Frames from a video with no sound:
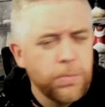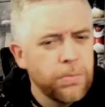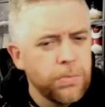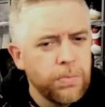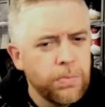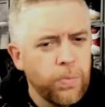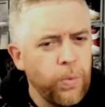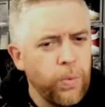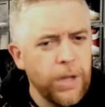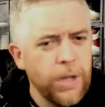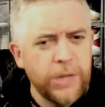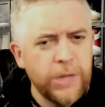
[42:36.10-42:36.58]

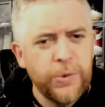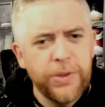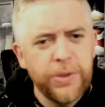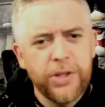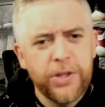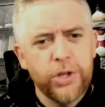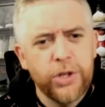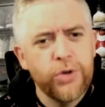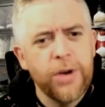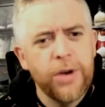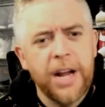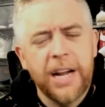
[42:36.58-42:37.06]
What's with
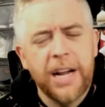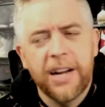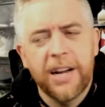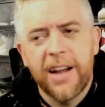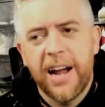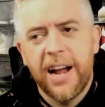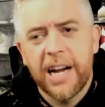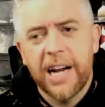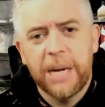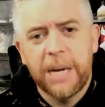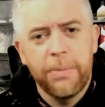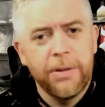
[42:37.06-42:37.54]
the shredding
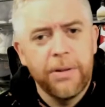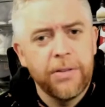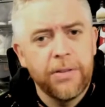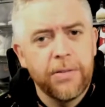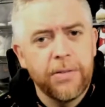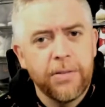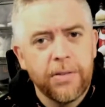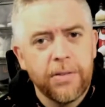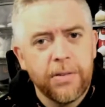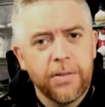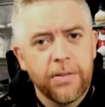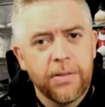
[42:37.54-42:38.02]

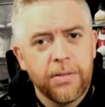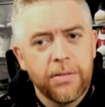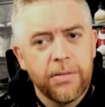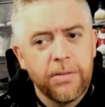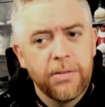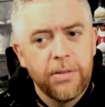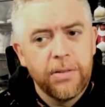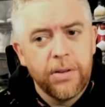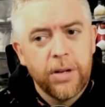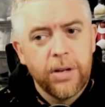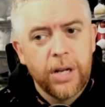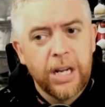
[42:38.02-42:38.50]
documents?
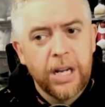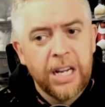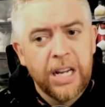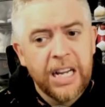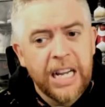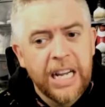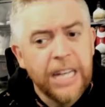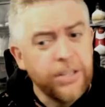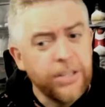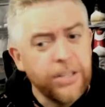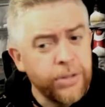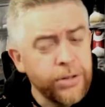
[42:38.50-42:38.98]

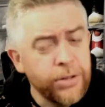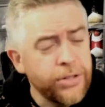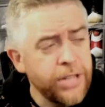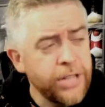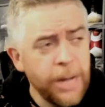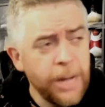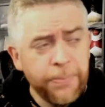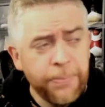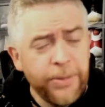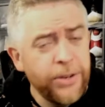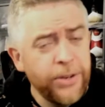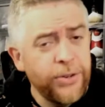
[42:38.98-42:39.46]
Is there
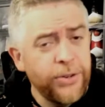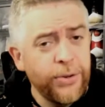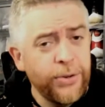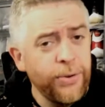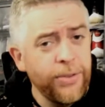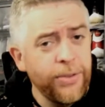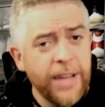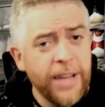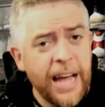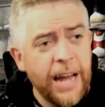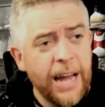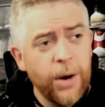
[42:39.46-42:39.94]
something
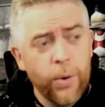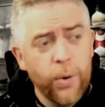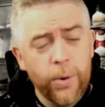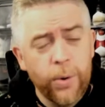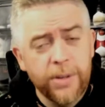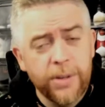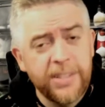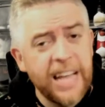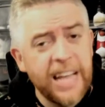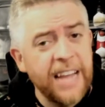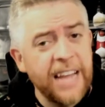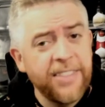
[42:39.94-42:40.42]
to that,
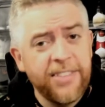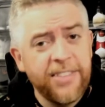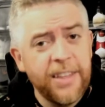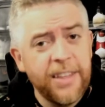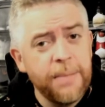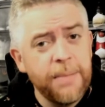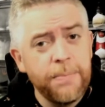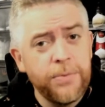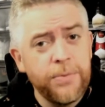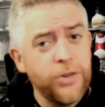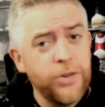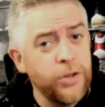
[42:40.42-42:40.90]
or is that
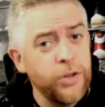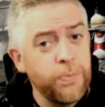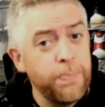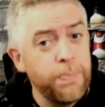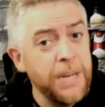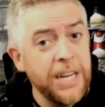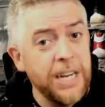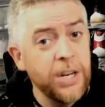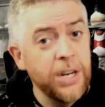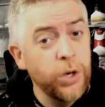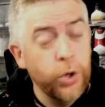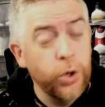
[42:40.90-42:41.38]
them just
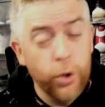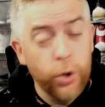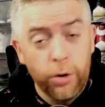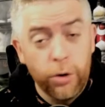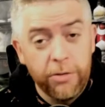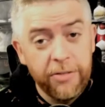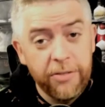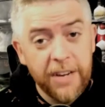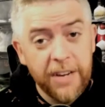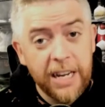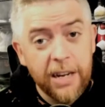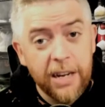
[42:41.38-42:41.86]
being
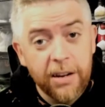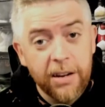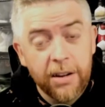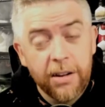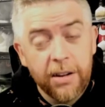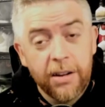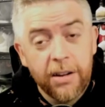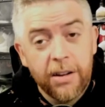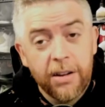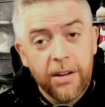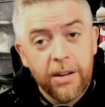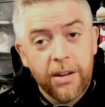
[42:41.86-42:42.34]
goofy?
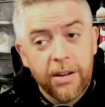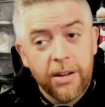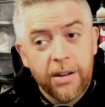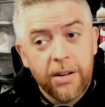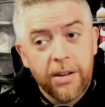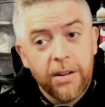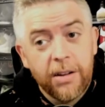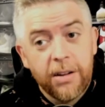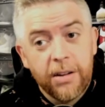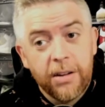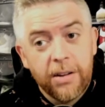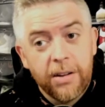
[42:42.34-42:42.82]

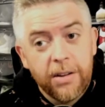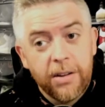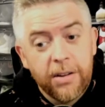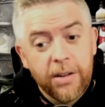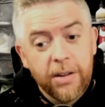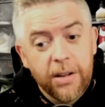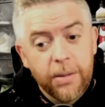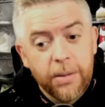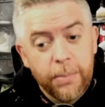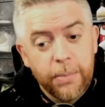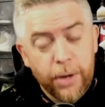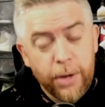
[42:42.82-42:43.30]

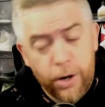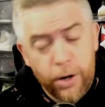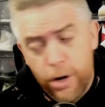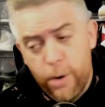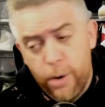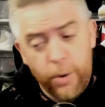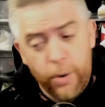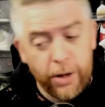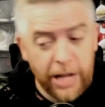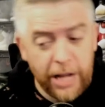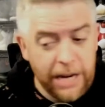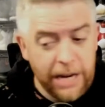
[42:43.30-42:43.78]
Like,
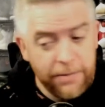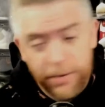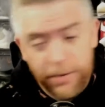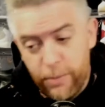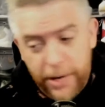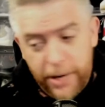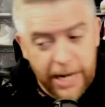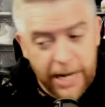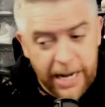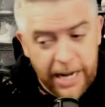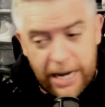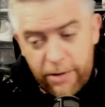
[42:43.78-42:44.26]
oh, we're leaving.
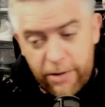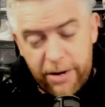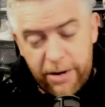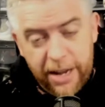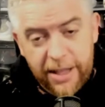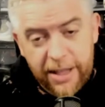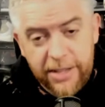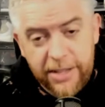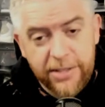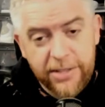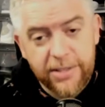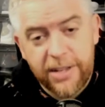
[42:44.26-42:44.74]
We got to get rid
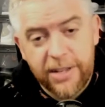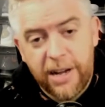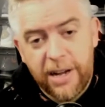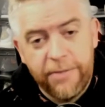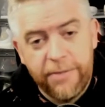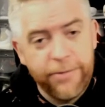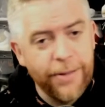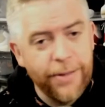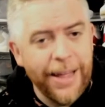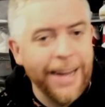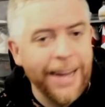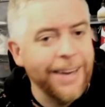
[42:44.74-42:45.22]
of this
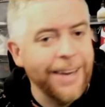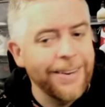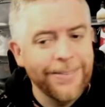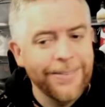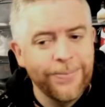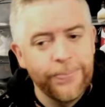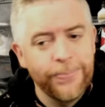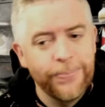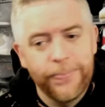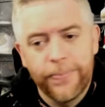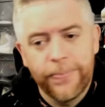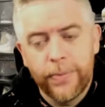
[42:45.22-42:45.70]
stuff.
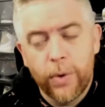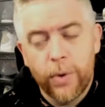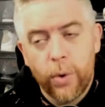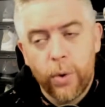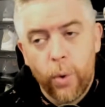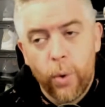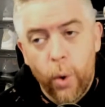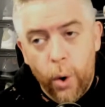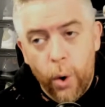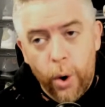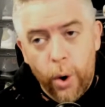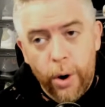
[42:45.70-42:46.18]

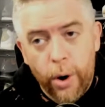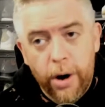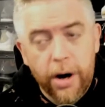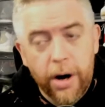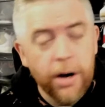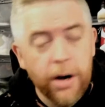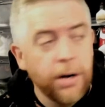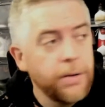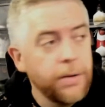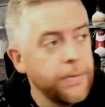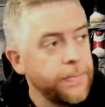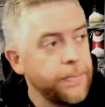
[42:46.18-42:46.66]

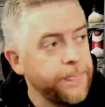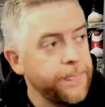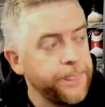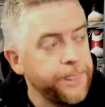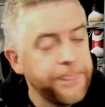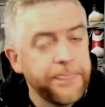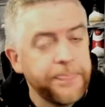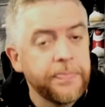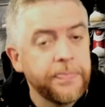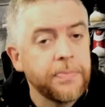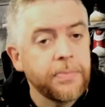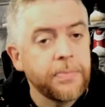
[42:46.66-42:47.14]
Or
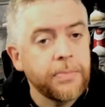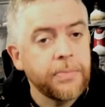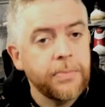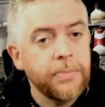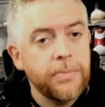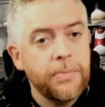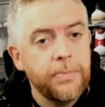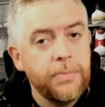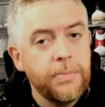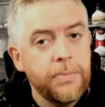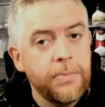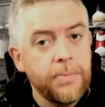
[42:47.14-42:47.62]

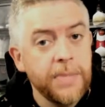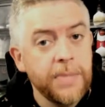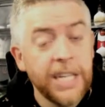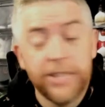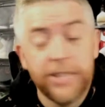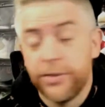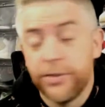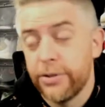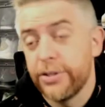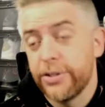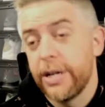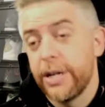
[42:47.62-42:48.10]

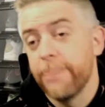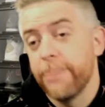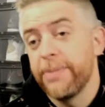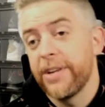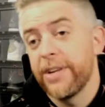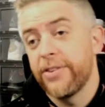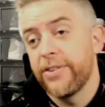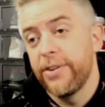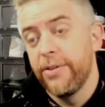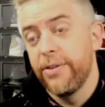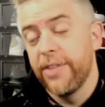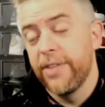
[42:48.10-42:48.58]
is there
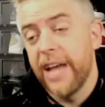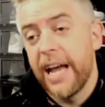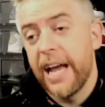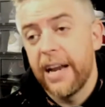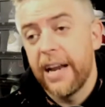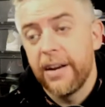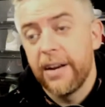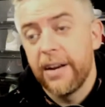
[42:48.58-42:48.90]
something to that?